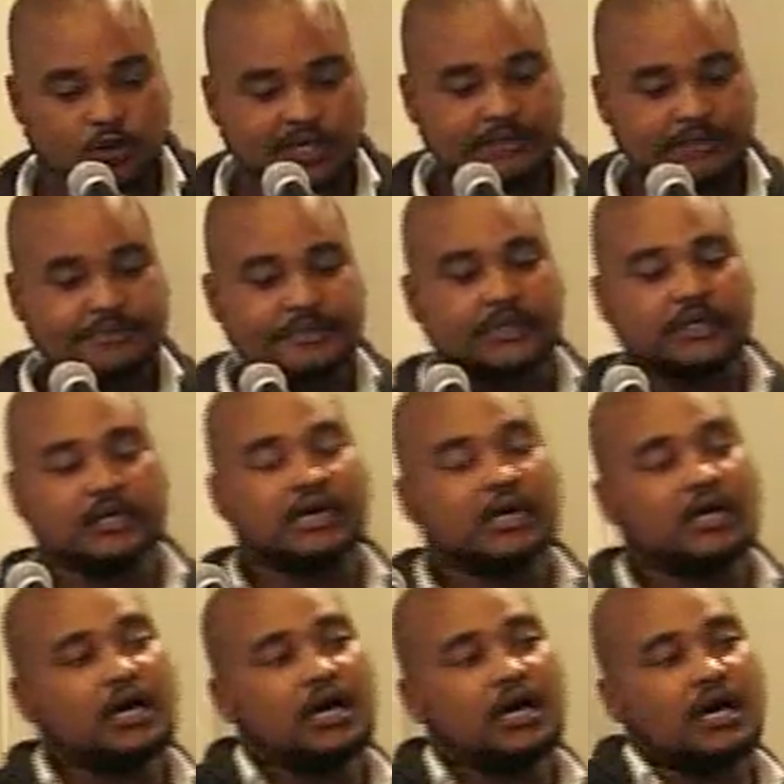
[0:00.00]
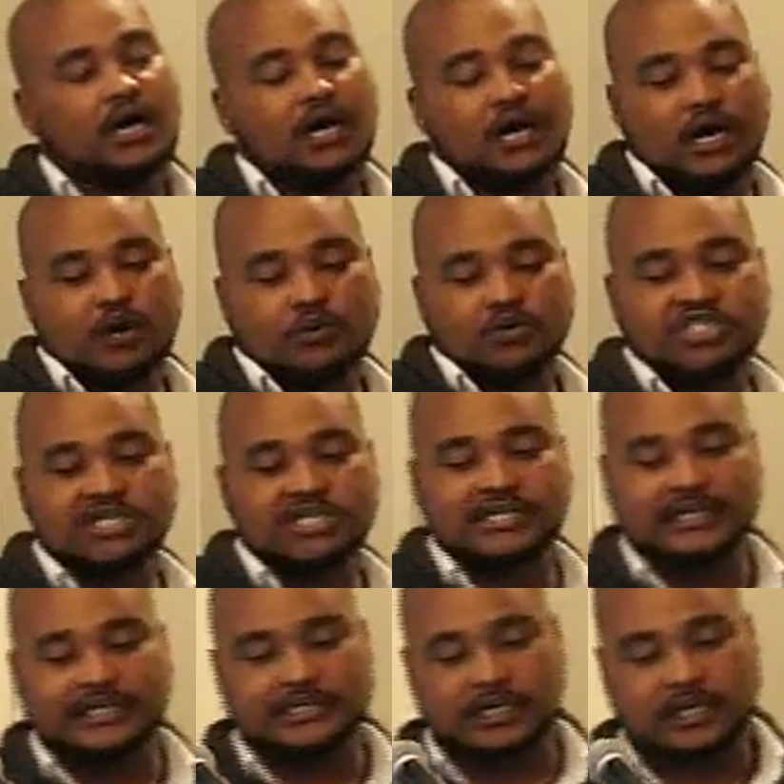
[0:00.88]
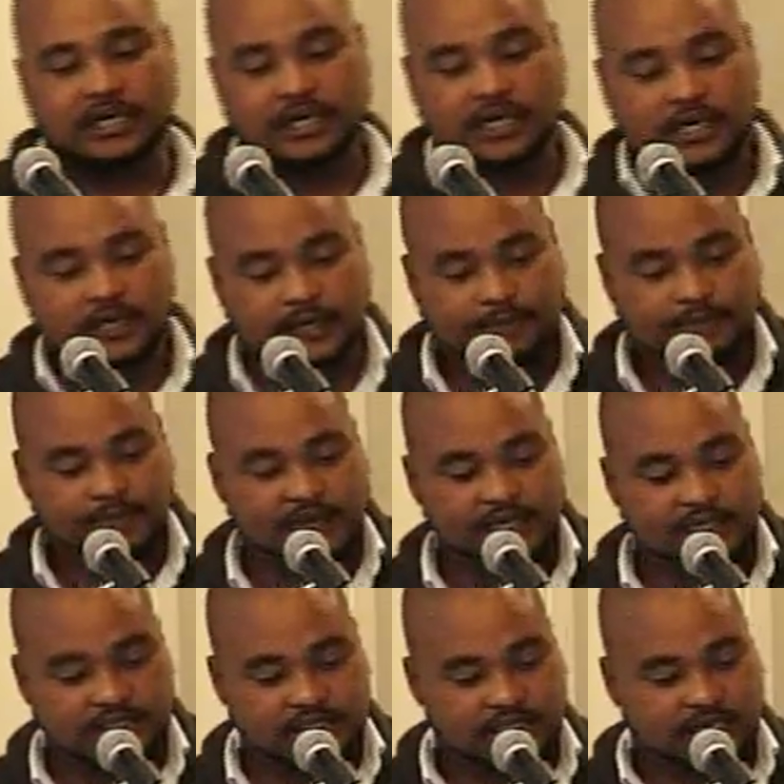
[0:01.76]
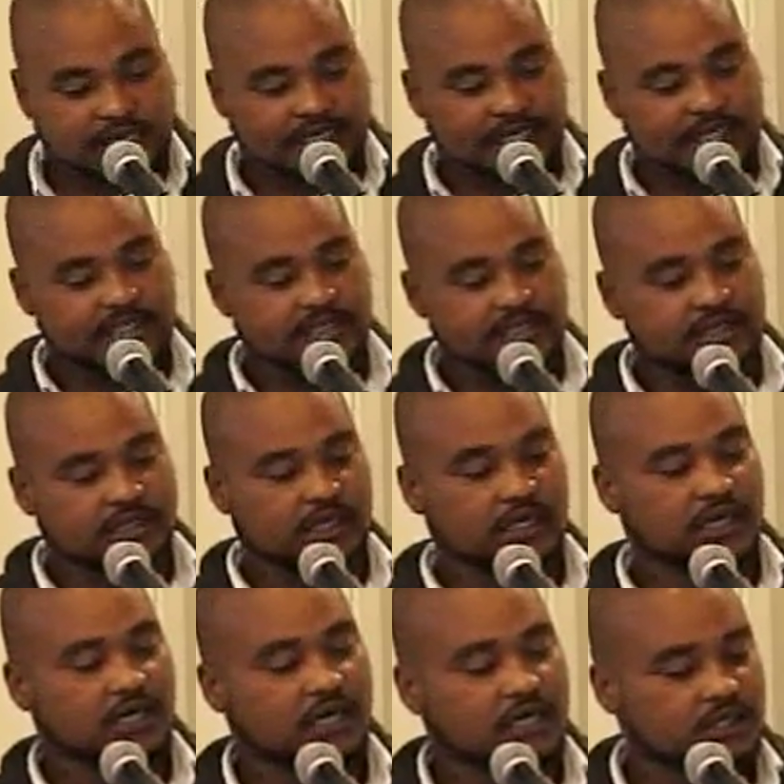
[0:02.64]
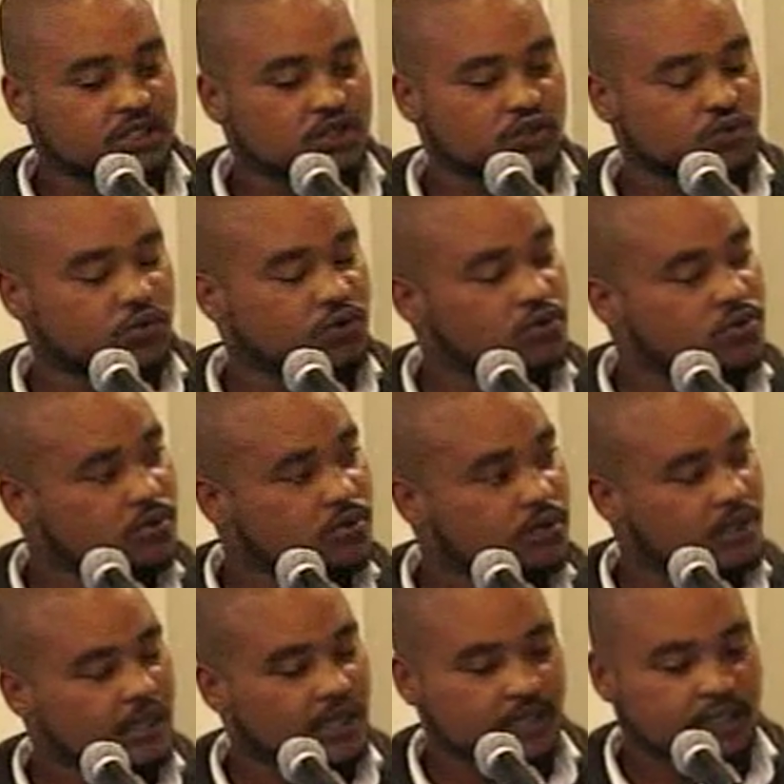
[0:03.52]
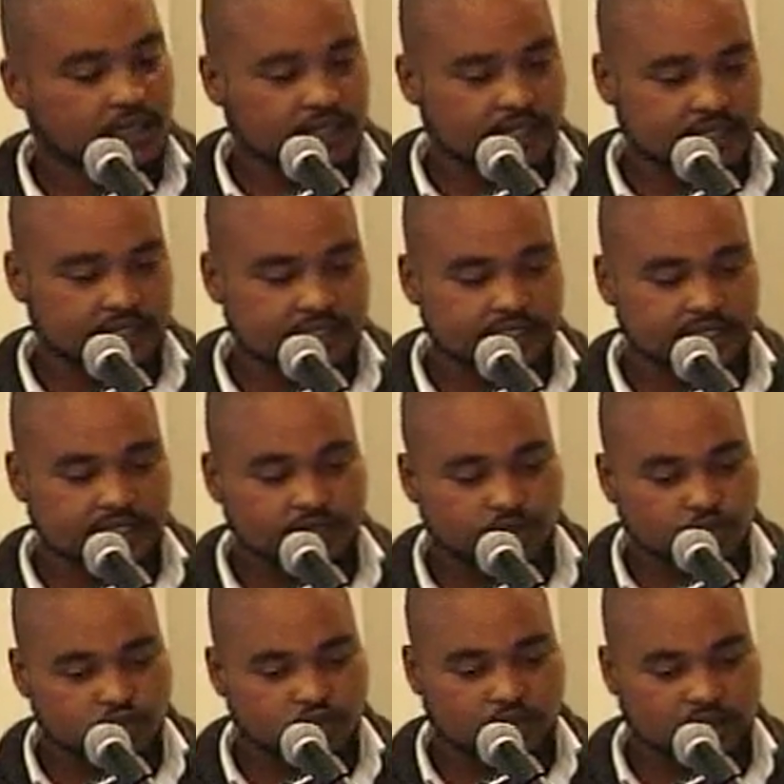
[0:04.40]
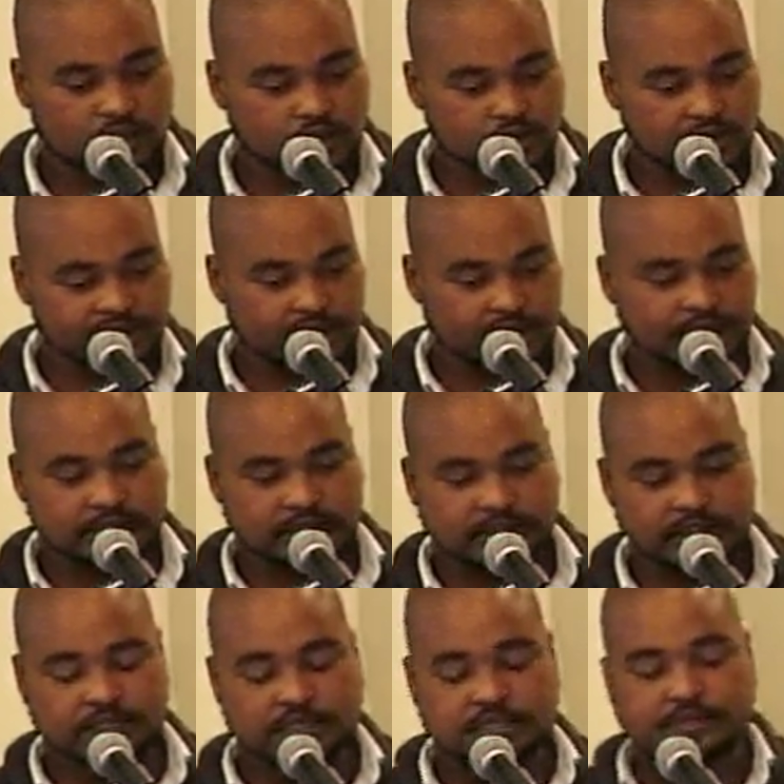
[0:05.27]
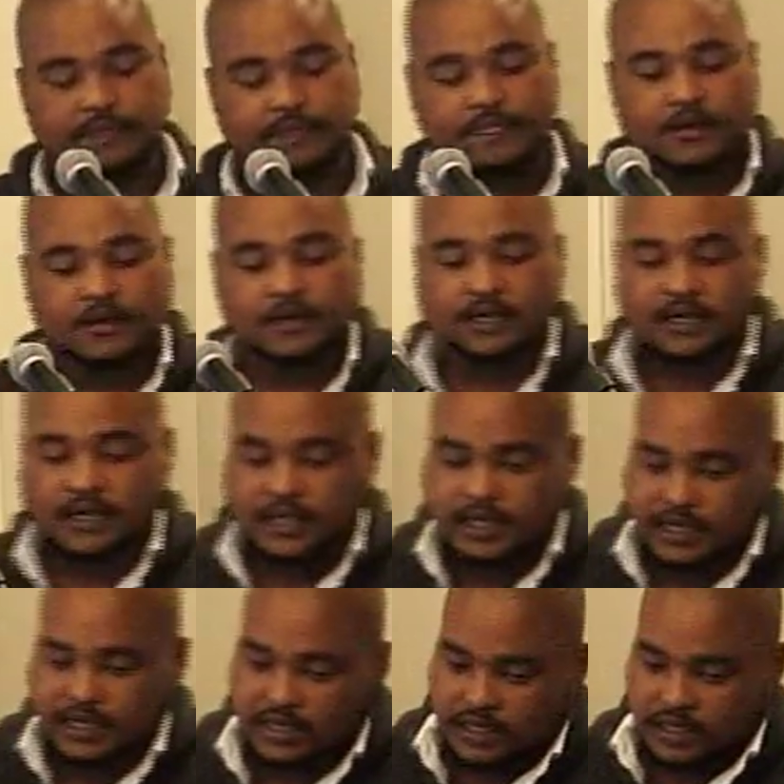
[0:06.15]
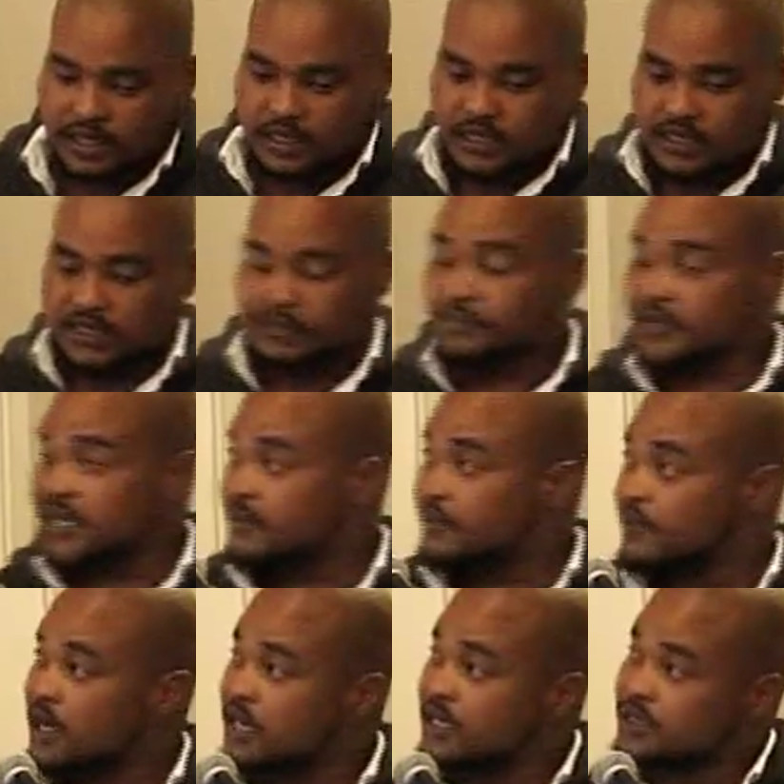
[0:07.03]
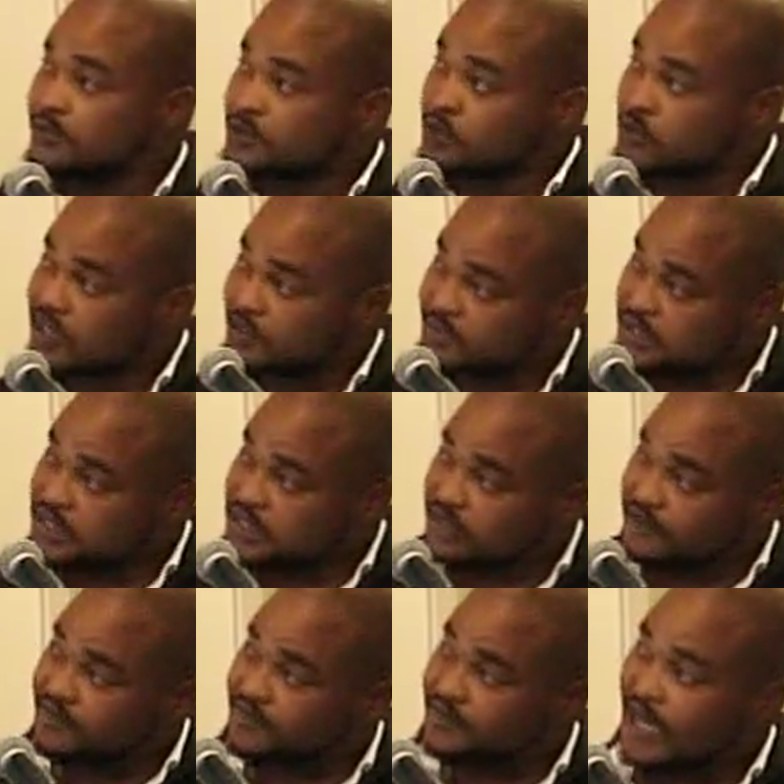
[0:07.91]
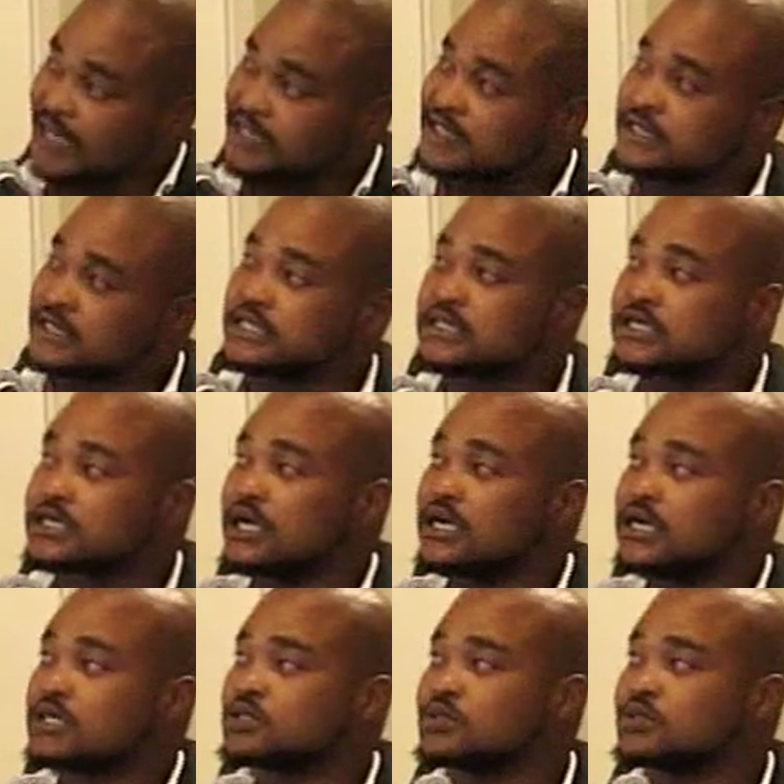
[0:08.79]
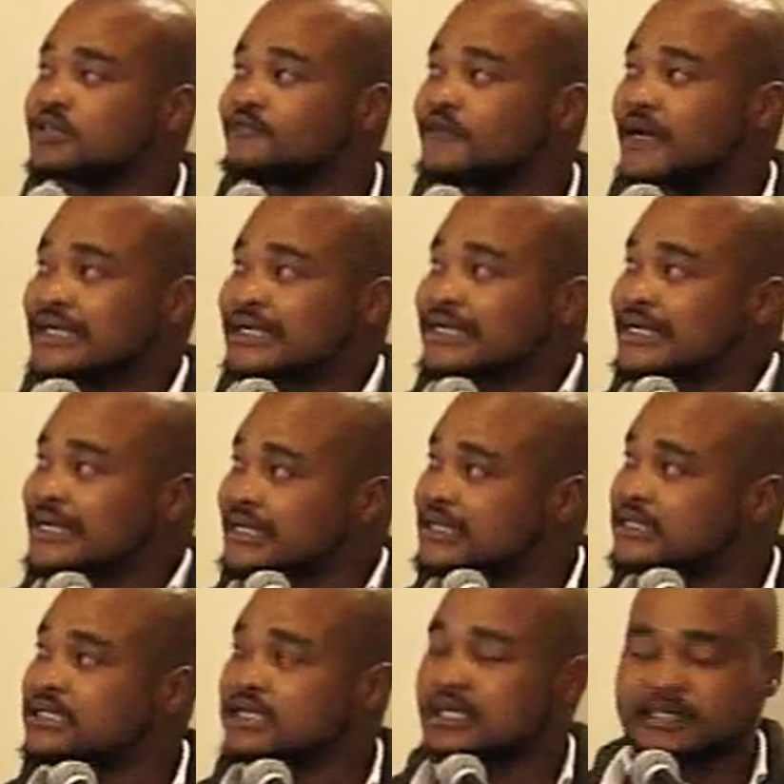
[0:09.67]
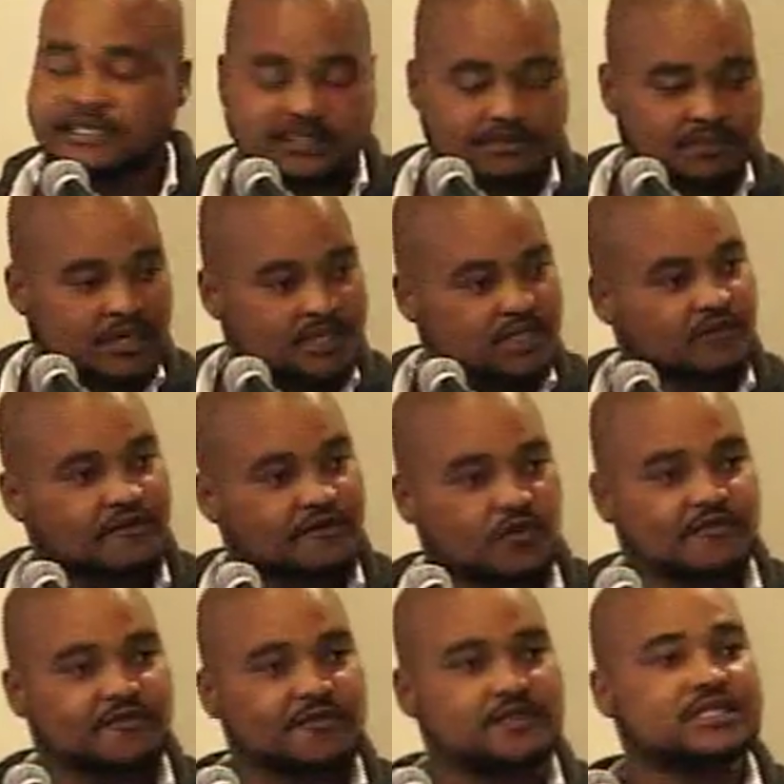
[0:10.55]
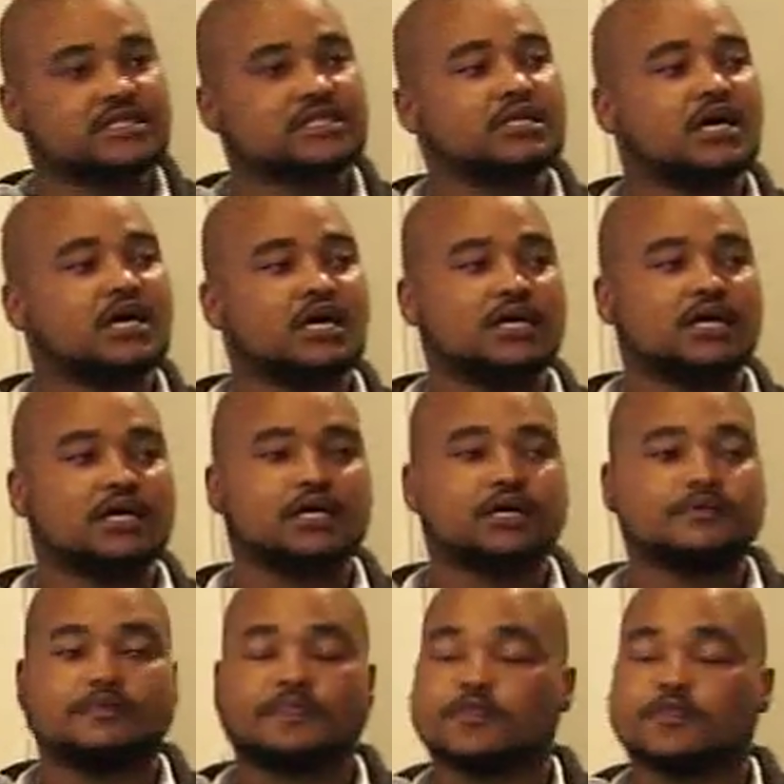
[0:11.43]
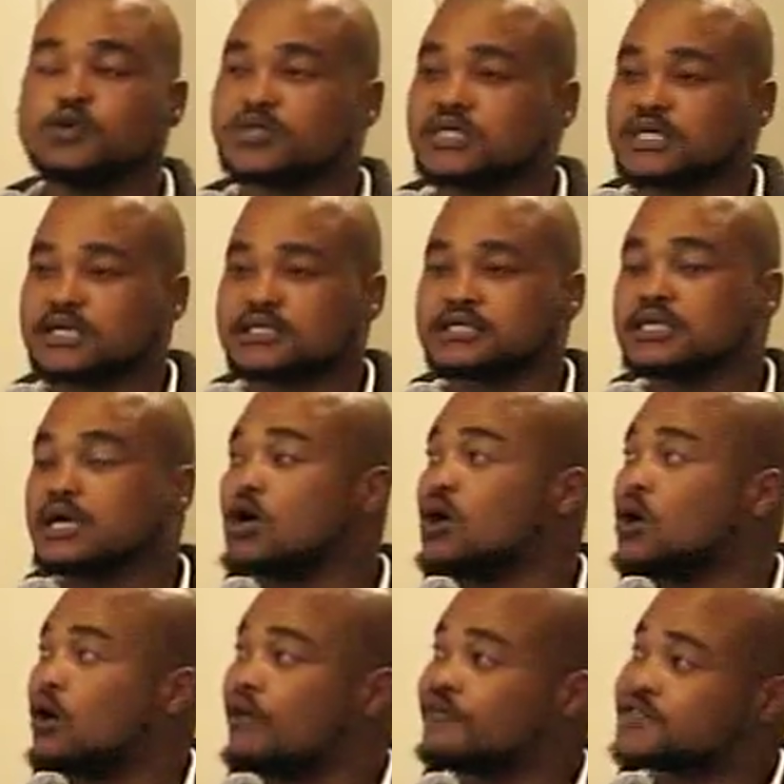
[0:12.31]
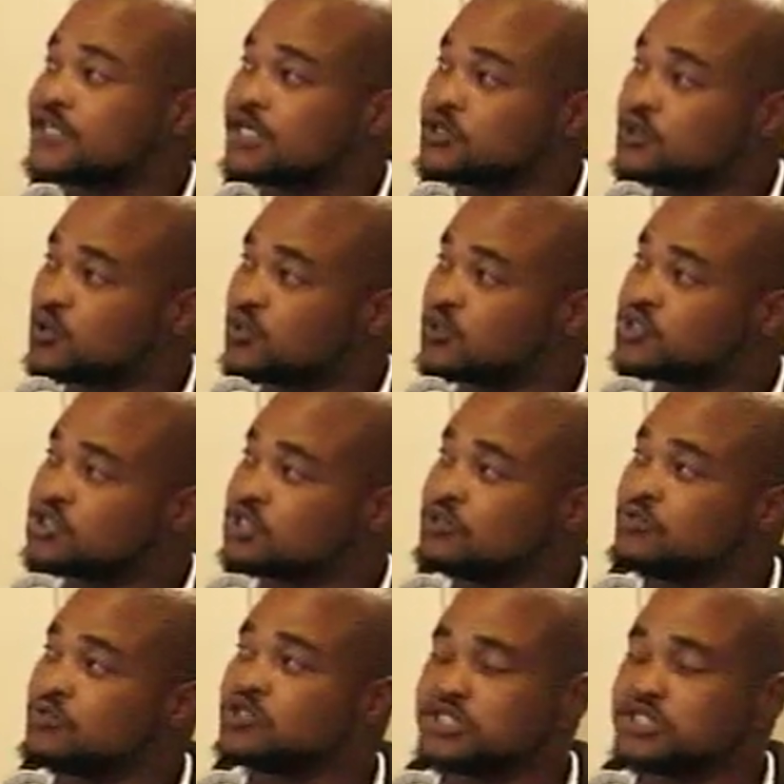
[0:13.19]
program, which is integrated into an accredited module across faculties. The program itself caters to the varying needs and demands of novice users of technology,